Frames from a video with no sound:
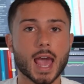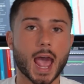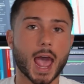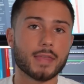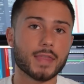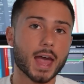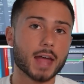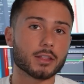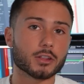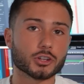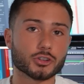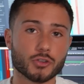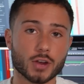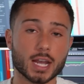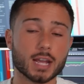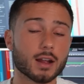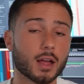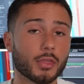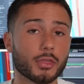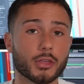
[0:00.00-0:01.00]
and that
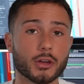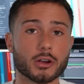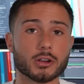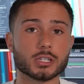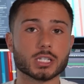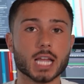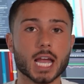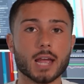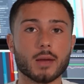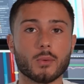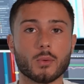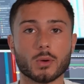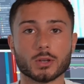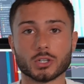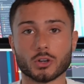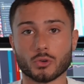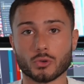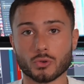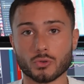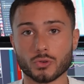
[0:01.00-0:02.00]
trade on Thursday was
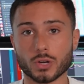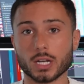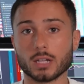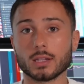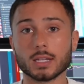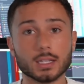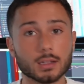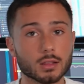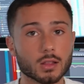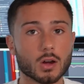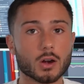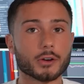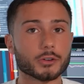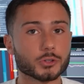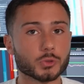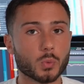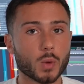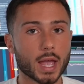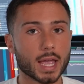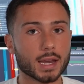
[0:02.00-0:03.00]
a really
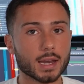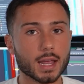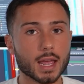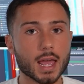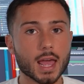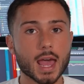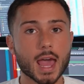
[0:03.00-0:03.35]
large win,